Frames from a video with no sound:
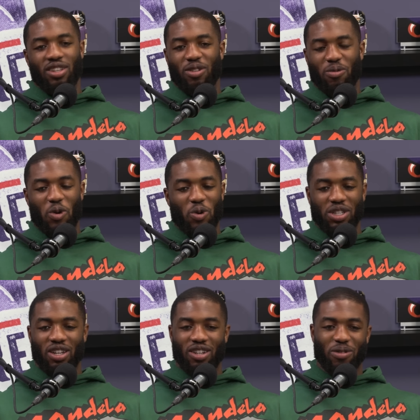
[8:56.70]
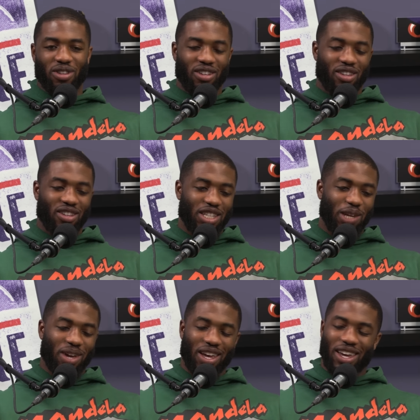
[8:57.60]
focused on the, the, the
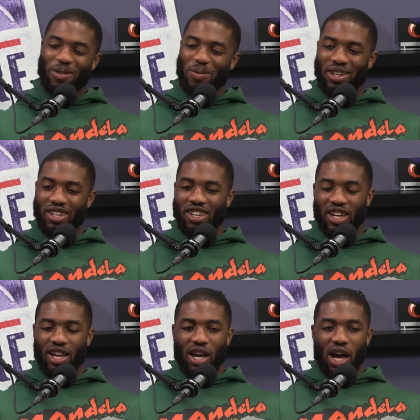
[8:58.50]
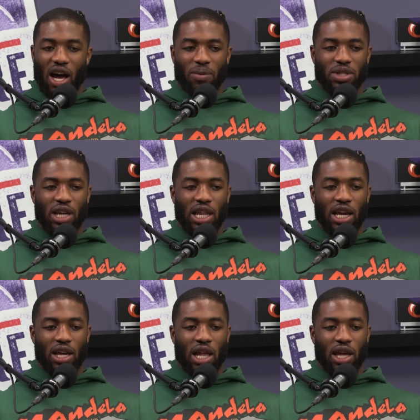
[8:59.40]
team at hand, but obviously, I
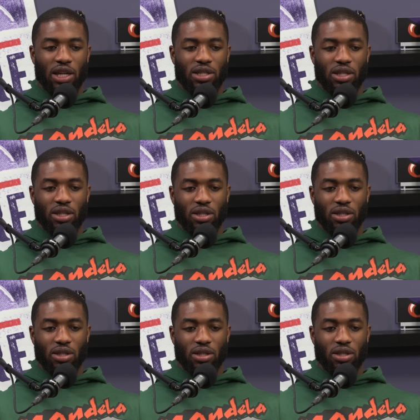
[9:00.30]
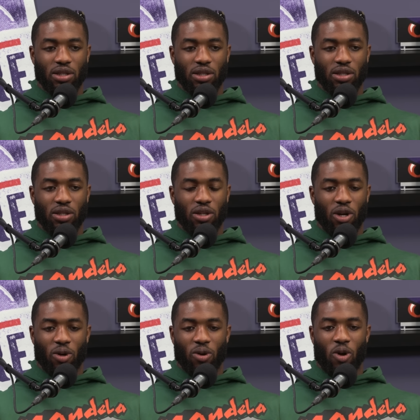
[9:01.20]
like I like to, you
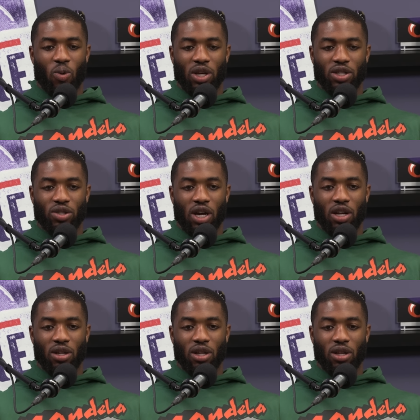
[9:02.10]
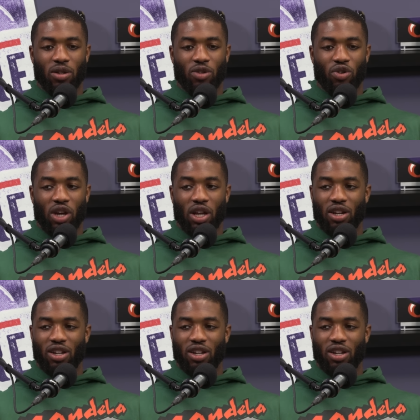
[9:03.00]
know, always try to create